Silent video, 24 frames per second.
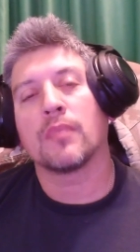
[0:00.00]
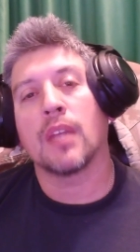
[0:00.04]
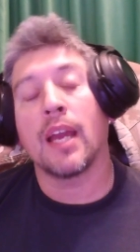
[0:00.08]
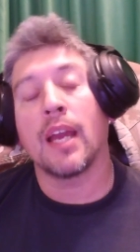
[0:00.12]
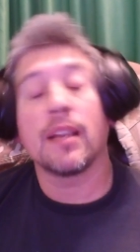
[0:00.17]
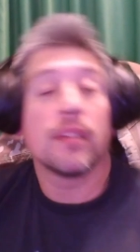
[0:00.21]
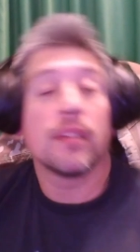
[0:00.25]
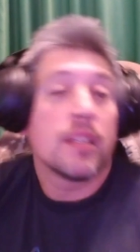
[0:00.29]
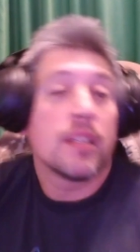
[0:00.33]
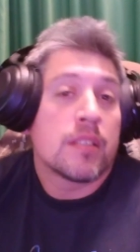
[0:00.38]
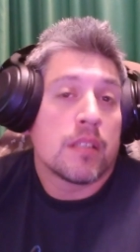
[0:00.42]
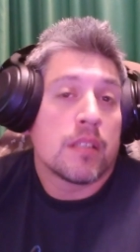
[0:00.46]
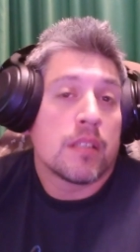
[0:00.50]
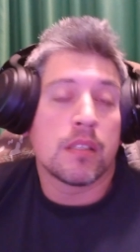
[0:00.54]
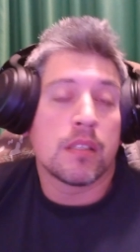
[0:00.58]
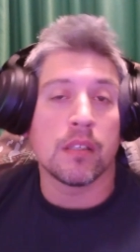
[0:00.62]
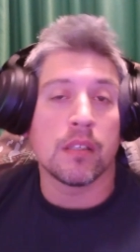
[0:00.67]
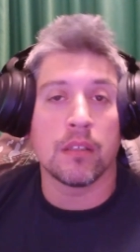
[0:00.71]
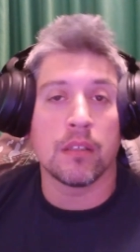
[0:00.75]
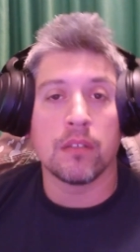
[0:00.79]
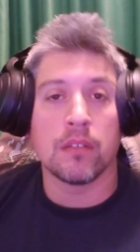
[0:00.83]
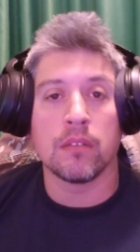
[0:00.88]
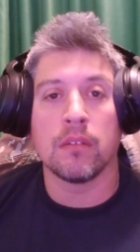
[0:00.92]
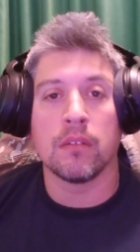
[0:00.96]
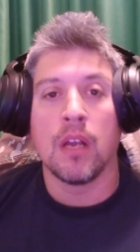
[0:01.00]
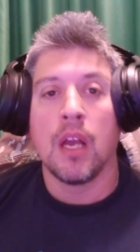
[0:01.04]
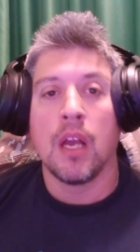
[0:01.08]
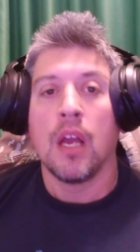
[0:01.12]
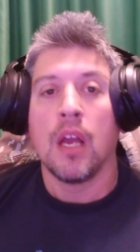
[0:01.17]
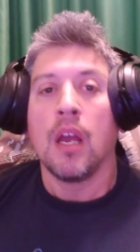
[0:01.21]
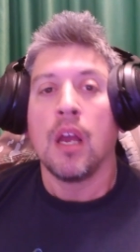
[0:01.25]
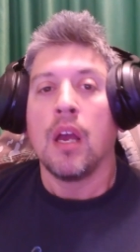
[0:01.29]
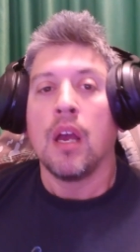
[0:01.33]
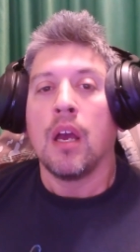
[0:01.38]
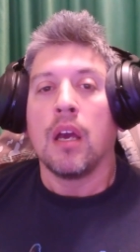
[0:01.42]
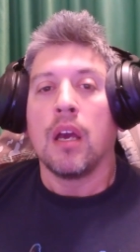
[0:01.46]
at least until
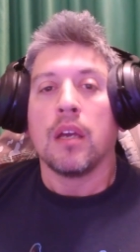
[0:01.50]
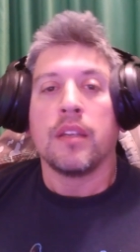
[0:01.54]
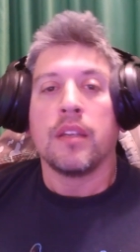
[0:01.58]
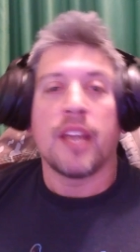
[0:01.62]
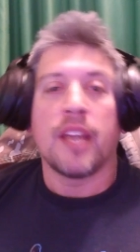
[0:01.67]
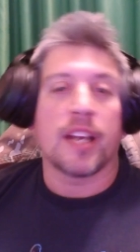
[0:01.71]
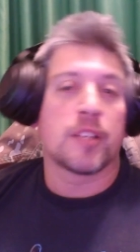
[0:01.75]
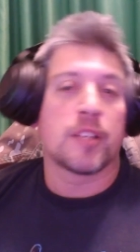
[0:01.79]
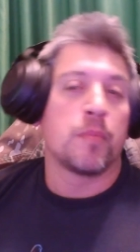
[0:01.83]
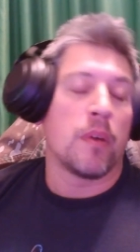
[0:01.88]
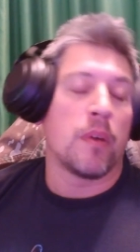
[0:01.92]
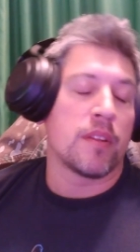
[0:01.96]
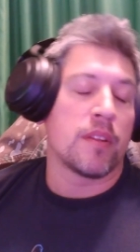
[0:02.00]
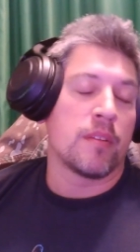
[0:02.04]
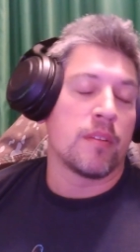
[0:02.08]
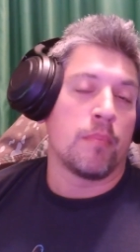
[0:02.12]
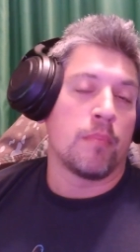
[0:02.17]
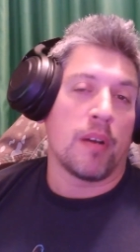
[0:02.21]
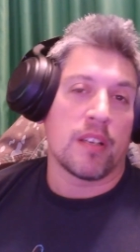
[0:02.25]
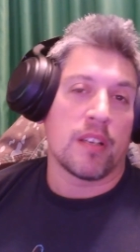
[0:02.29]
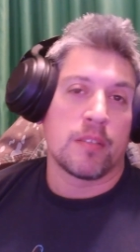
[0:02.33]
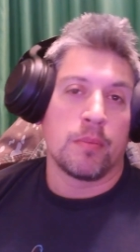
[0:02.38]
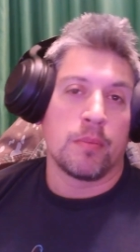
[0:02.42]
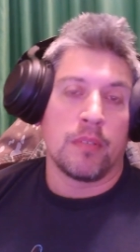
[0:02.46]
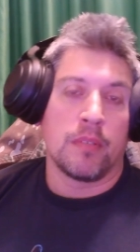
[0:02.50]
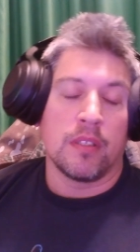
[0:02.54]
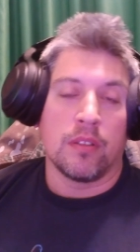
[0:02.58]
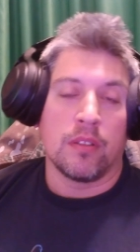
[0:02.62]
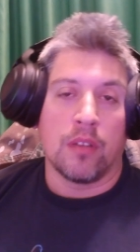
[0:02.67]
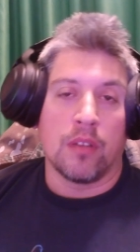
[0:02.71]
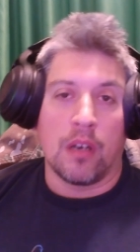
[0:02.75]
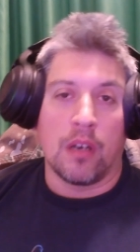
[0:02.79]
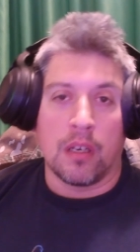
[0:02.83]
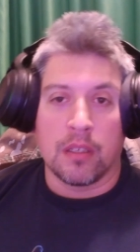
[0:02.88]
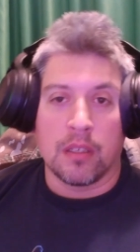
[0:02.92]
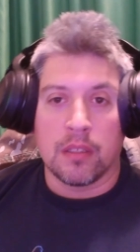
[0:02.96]
next month and possibly
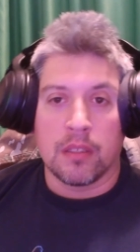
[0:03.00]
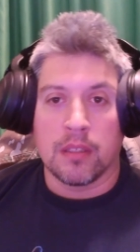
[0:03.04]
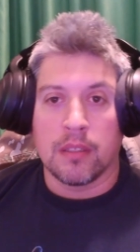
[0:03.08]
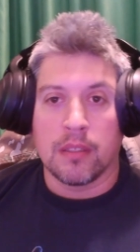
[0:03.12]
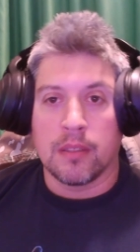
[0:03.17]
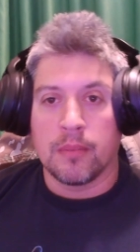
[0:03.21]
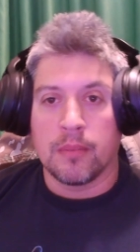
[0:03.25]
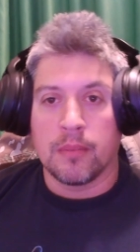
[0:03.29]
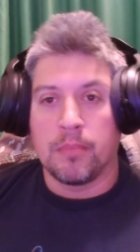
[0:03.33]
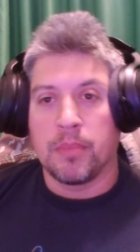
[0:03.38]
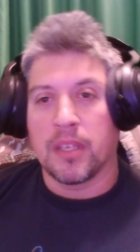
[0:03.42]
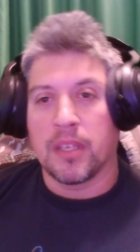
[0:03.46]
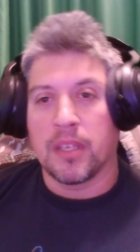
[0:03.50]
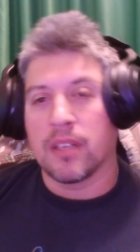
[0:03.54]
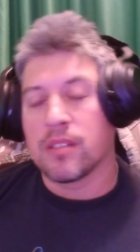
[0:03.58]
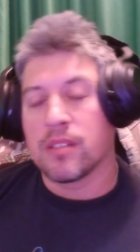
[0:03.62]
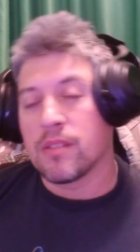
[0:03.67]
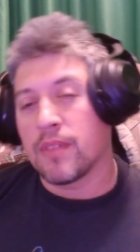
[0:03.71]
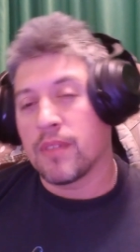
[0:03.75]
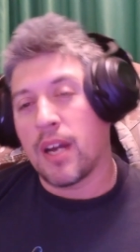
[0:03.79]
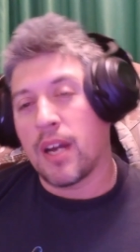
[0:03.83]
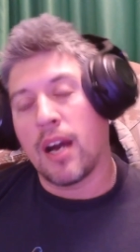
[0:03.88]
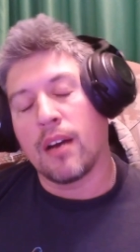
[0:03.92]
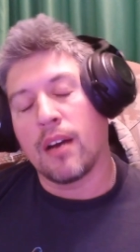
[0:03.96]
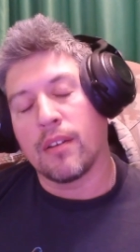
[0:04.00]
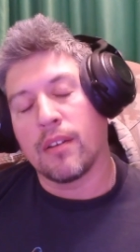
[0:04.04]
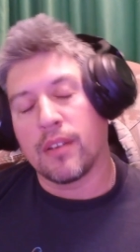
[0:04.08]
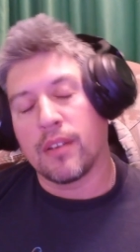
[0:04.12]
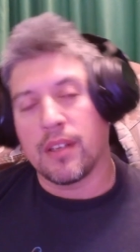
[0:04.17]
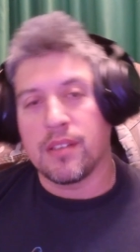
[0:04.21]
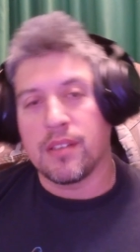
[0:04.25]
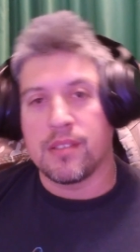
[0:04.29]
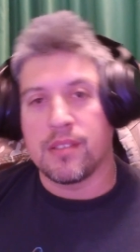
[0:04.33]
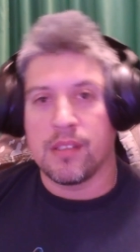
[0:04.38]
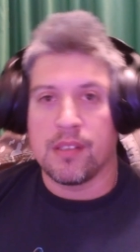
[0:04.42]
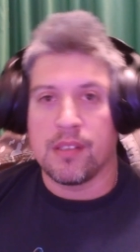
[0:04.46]
longer, because of the
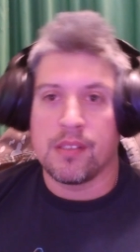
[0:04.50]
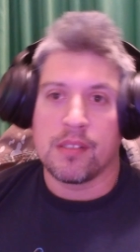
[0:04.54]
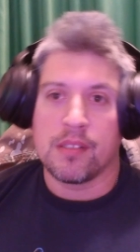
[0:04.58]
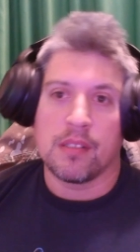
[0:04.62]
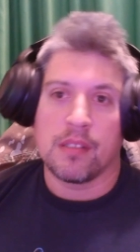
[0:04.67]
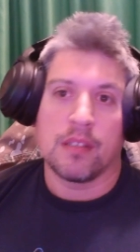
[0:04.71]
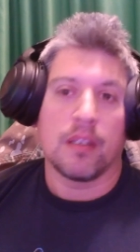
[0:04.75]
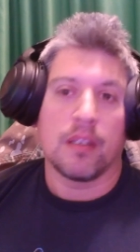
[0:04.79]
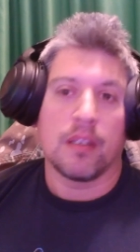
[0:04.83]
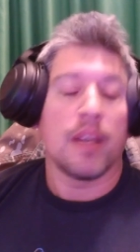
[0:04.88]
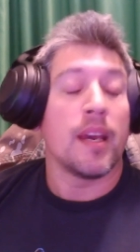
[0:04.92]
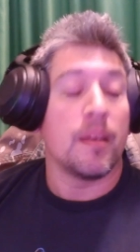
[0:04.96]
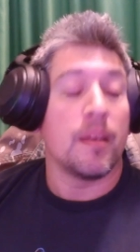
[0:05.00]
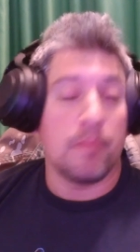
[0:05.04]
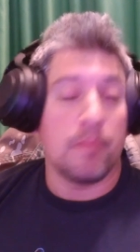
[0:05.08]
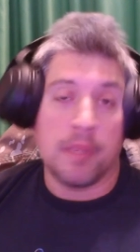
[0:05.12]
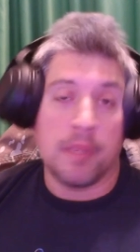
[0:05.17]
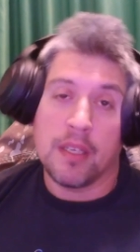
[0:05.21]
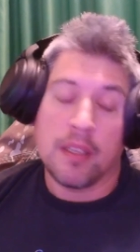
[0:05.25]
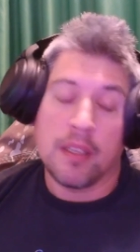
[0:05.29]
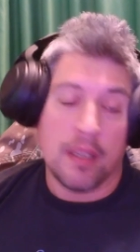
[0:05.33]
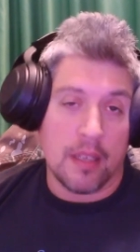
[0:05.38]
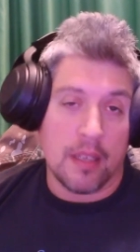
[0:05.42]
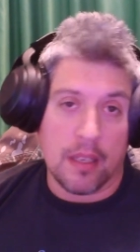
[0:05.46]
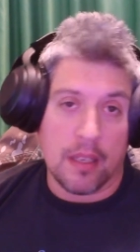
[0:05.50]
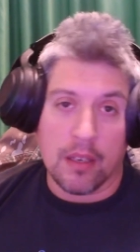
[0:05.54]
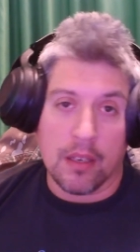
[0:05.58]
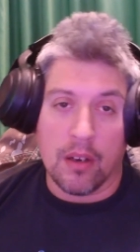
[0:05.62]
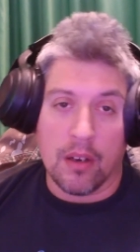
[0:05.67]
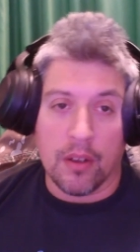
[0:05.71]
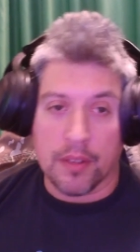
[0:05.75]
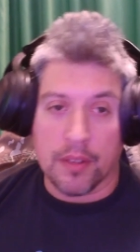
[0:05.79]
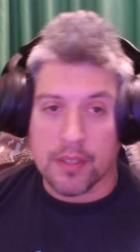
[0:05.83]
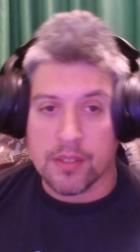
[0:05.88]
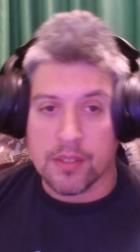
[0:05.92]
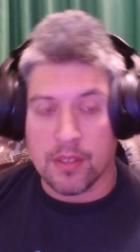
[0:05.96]
holiday season and me getting
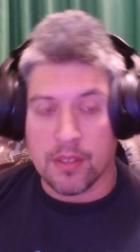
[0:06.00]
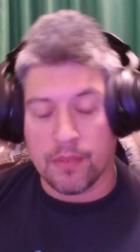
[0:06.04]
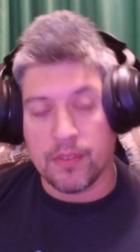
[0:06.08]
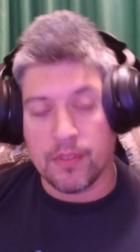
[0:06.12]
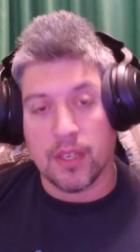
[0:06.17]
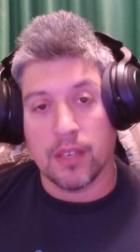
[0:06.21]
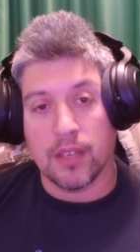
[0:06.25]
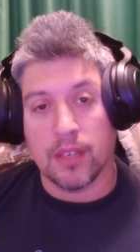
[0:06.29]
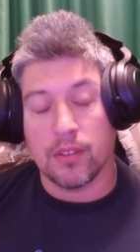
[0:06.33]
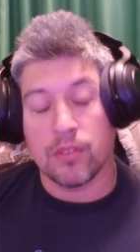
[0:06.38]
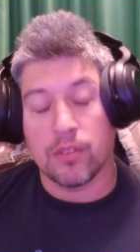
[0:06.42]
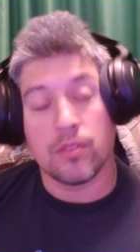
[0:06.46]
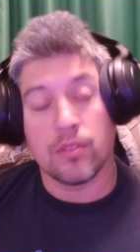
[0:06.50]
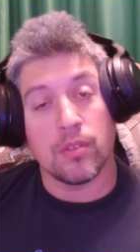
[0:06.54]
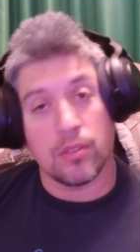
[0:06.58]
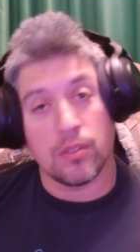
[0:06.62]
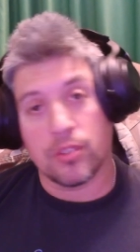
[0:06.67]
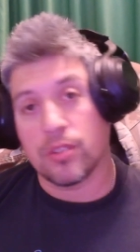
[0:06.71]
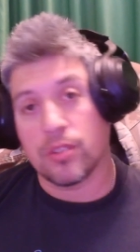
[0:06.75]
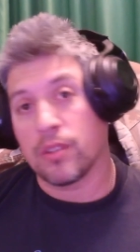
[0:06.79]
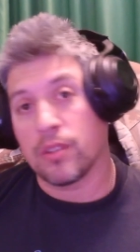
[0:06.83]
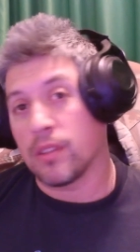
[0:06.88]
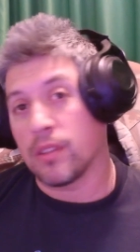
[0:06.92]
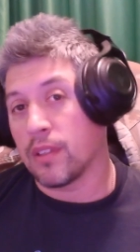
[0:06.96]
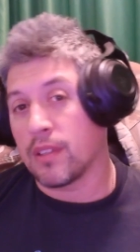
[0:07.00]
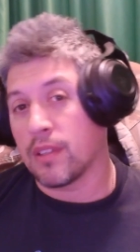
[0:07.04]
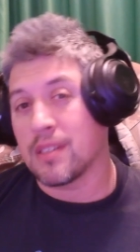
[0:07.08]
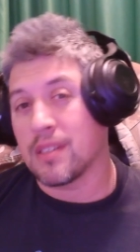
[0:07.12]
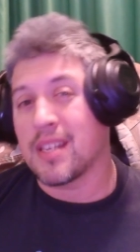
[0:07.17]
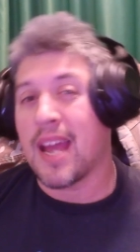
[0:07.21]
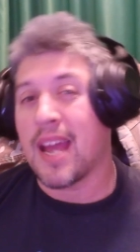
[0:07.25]
all this stuff together to ensure that this